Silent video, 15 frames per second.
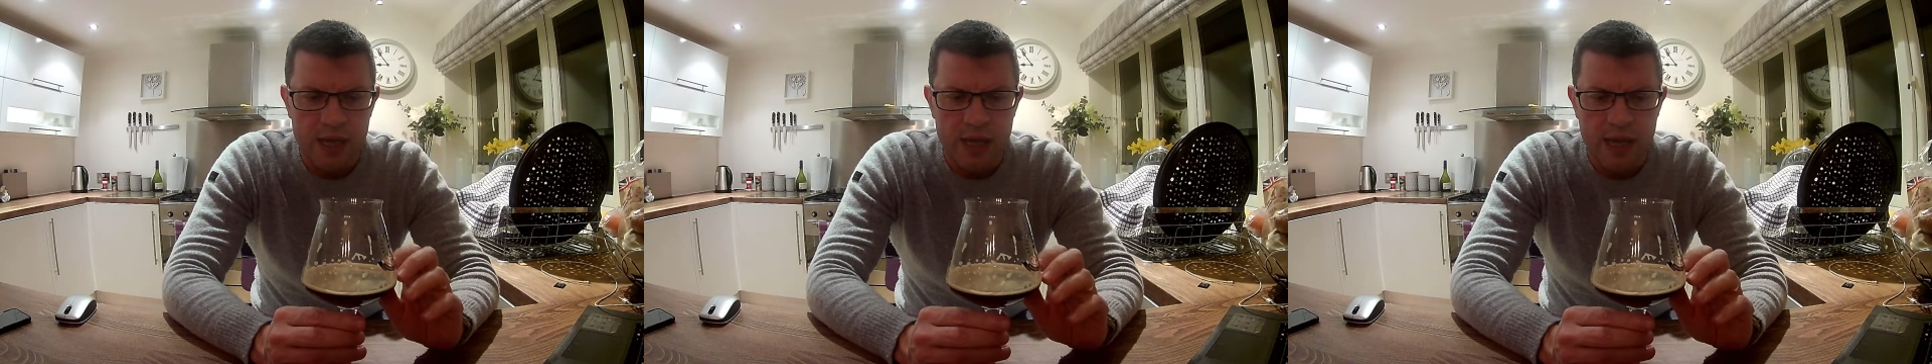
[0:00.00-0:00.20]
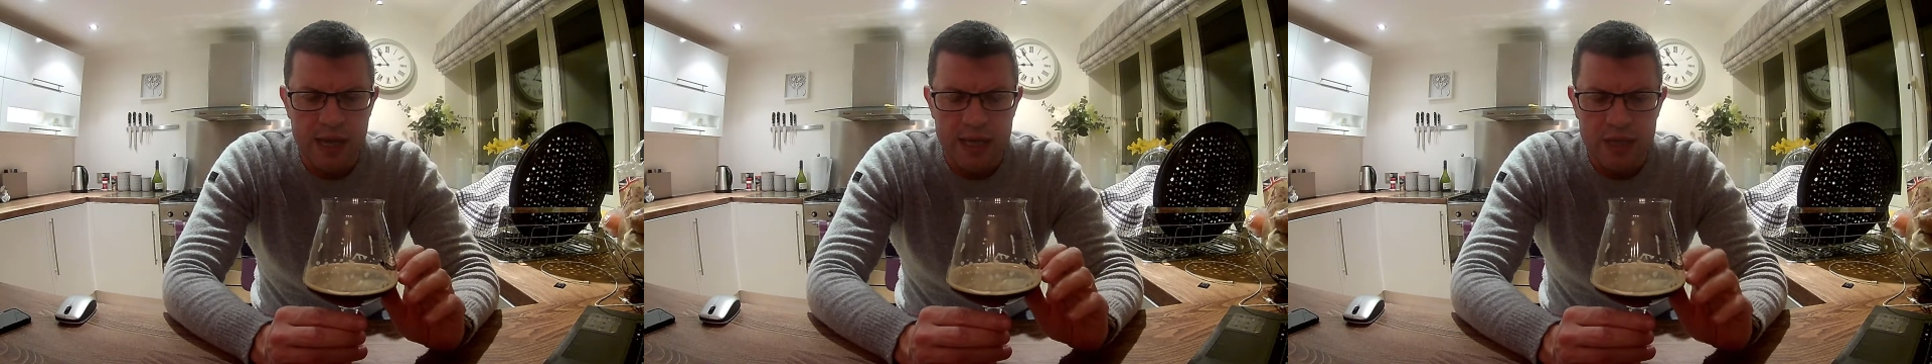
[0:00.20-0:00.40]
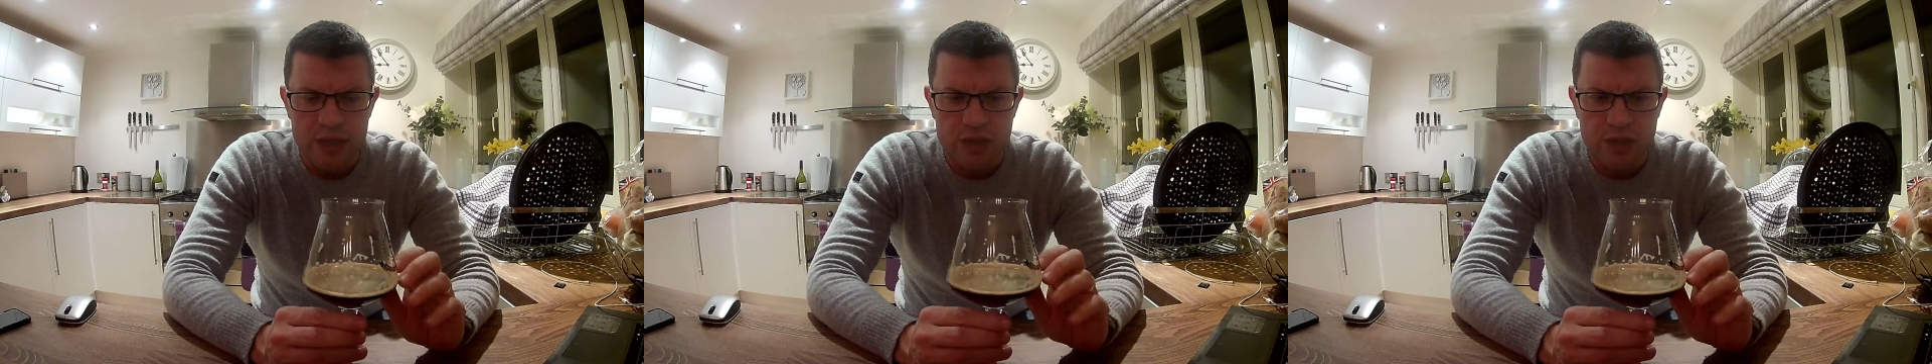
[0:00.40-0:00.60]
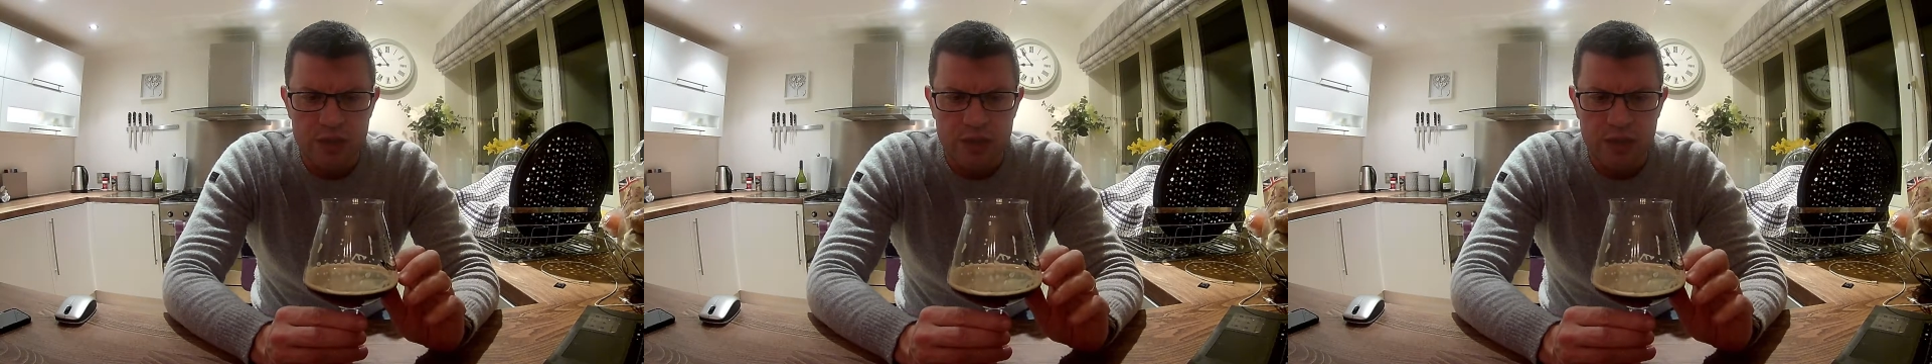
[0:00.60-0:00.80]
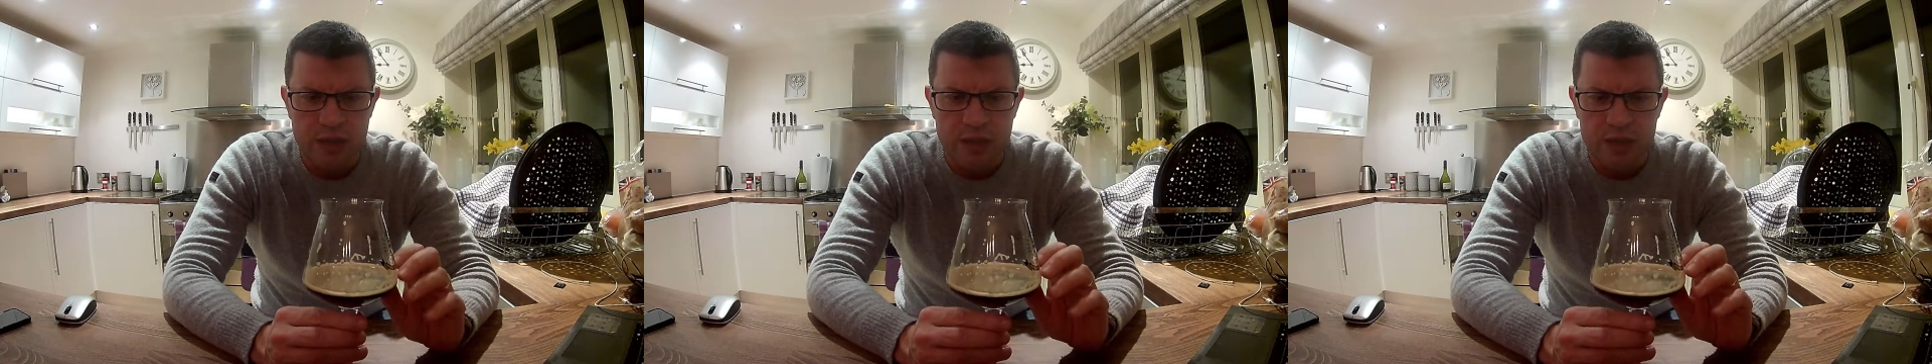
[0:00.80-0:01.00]
aged
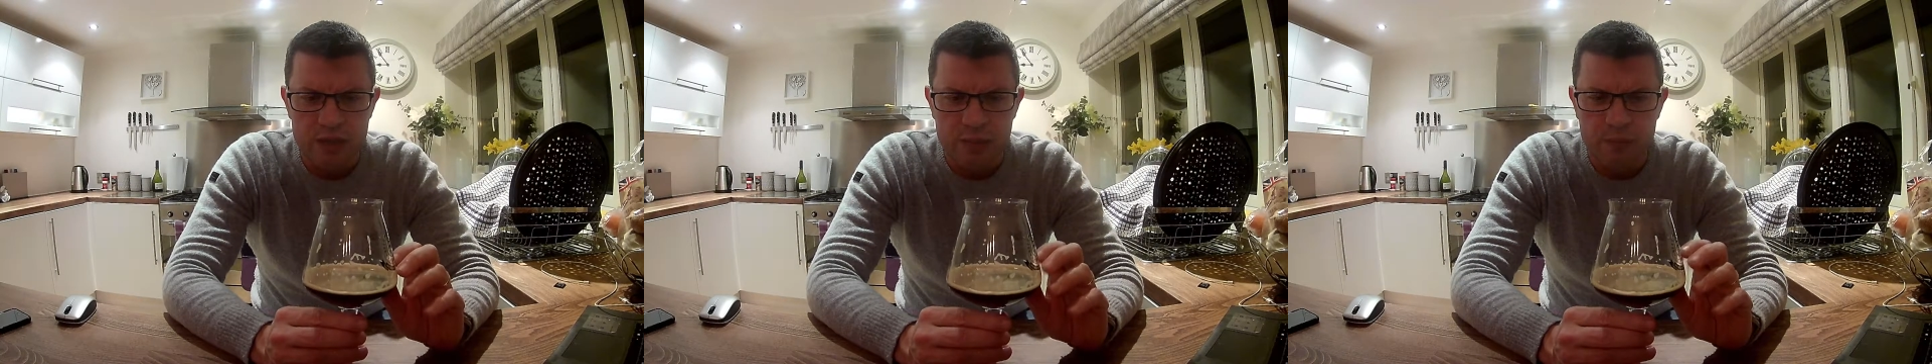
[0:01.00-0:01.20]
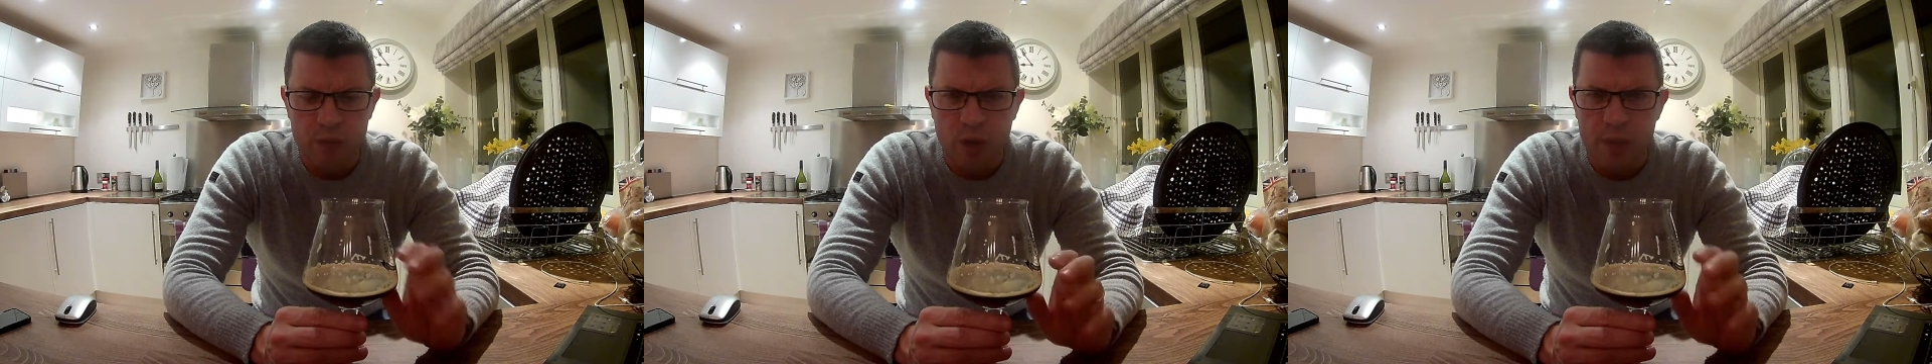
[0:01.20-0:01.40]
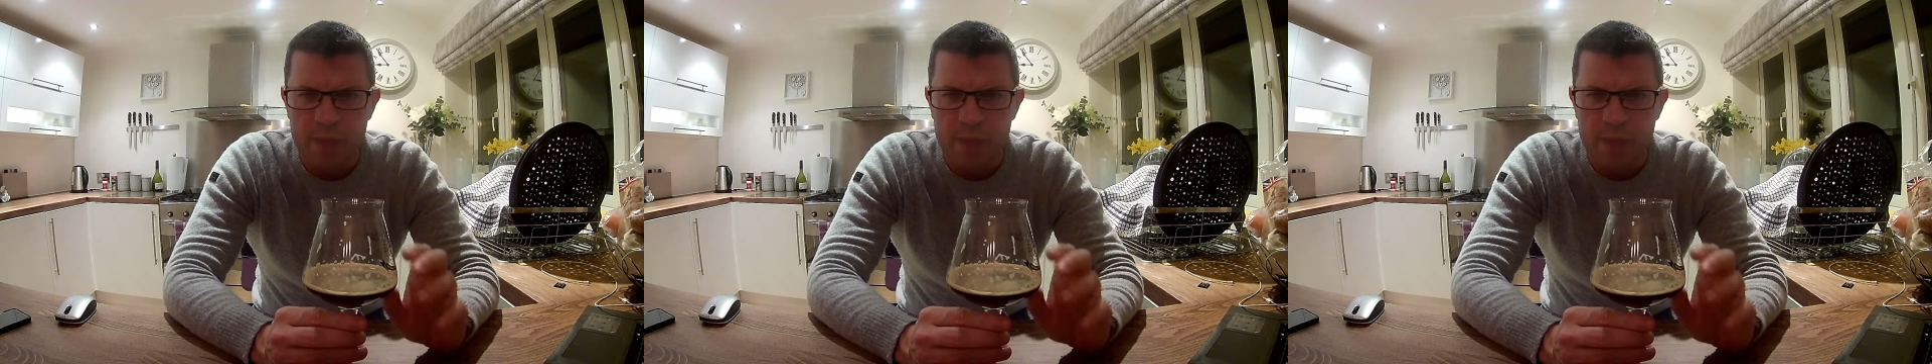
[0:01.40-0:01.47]
in you I'm not a